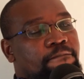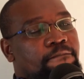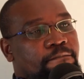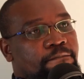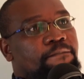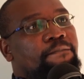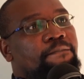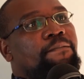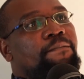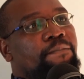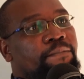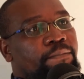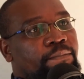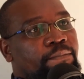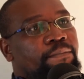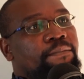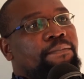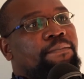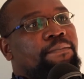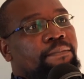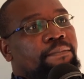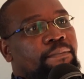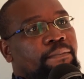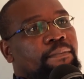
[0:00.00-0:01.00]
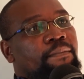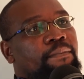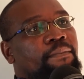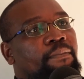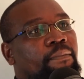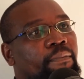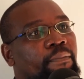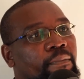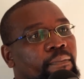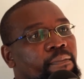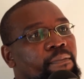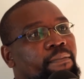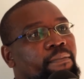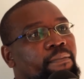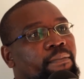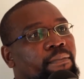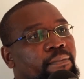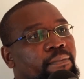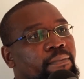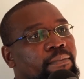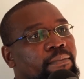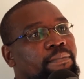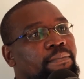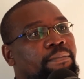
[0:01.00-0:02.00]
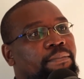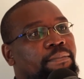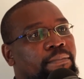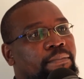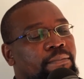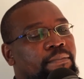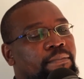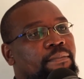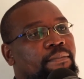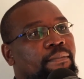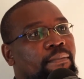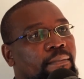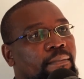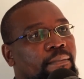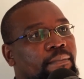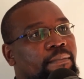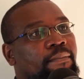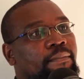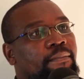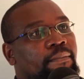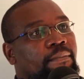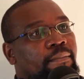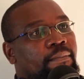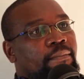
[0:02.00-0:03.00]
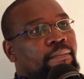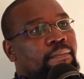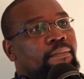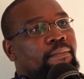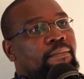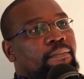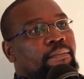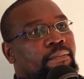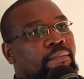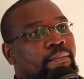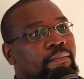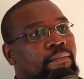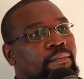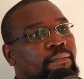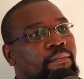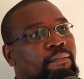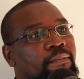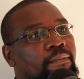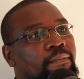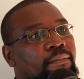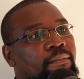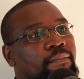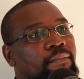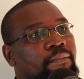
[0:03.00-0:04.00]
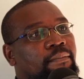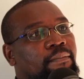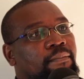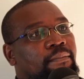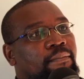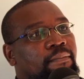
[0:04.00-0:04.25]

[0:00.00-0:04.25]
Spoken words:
But now that you can see what I did, my boy, I am